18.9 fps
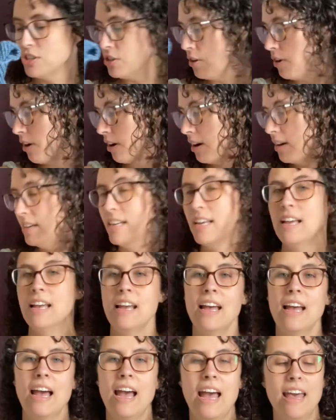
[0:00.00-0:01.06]
yarn,
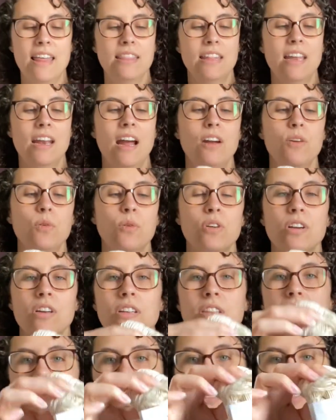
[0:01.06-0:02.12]
and then I
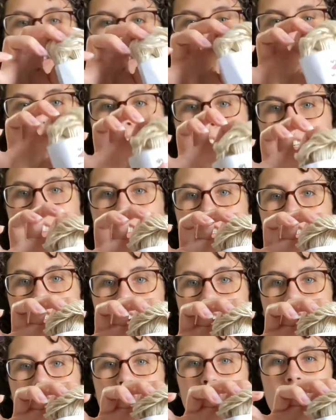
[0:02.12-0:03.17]
ordered this yarn to
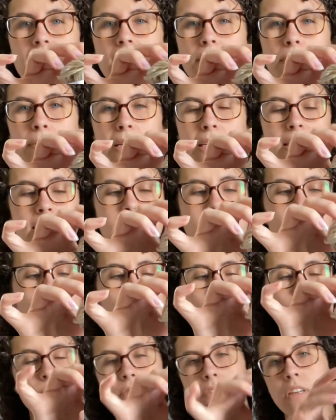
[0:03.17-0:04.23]
try. It's
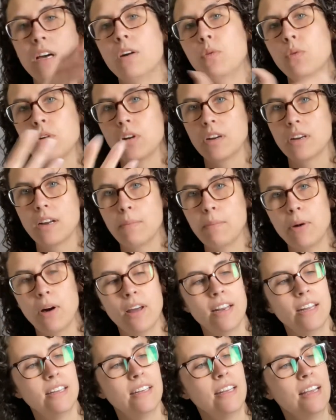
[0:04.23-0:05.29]
not ordered, I bought
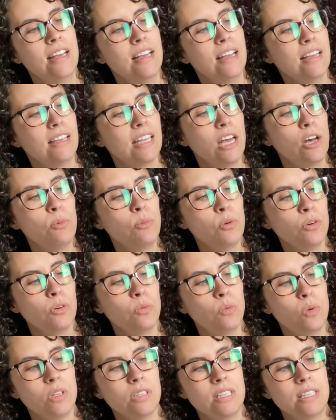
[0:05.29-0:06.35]
it. Kelborn
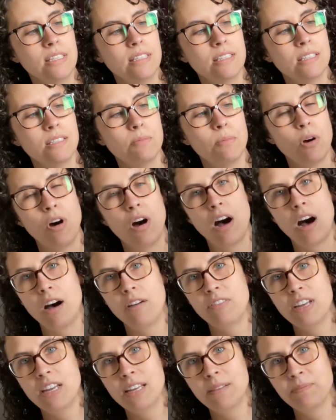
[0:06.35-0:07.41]
Woolens
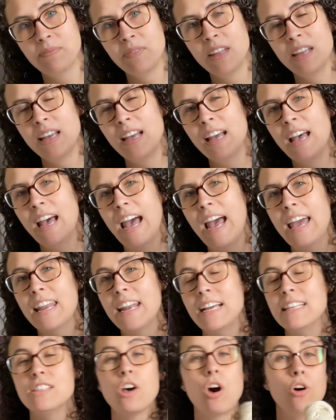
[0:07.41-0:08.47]
Mojave. And
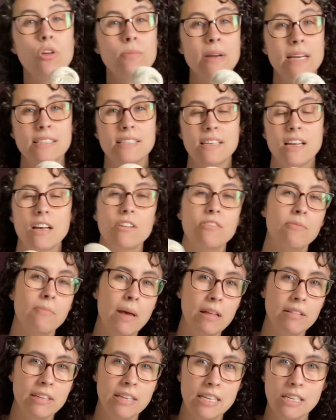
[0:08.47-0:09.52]
I told myself,
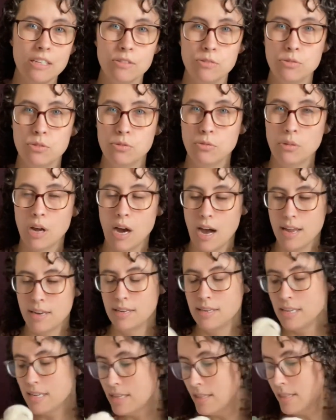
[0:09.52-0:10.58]
Melanie, you do not
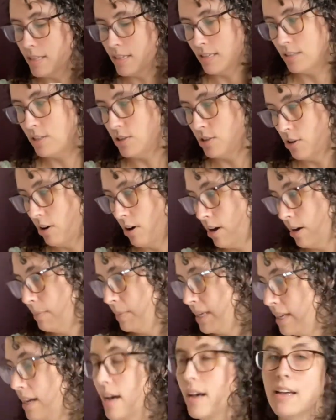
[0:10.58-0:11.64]
need this yarn
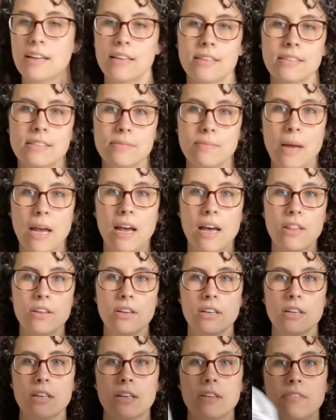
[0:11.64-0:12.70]
because my
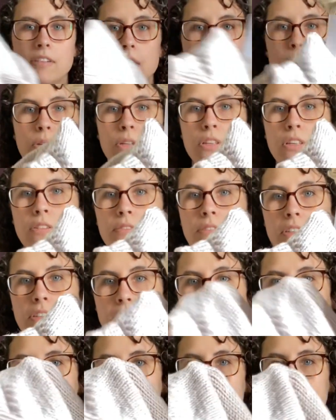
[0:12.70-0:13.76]
other Vine
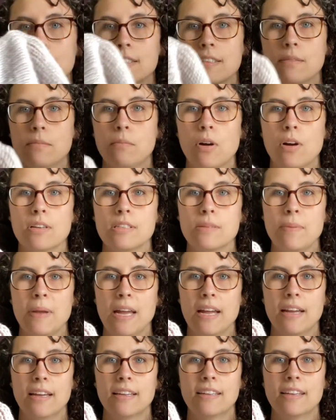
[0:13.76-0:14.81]
Pullover is
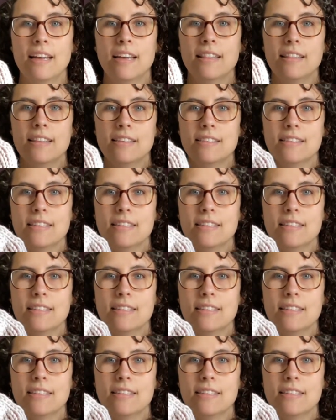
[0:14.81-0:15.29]
marzipan and this